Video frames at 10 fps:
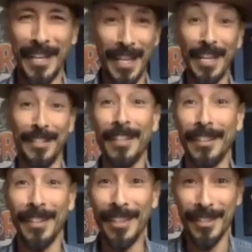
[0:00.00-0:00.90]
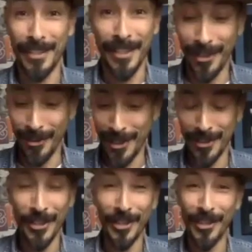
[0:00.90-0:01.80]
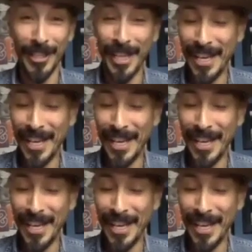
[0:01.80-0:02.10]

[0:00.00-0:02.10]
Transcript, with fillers: He has nothing. He's, he's a nerd.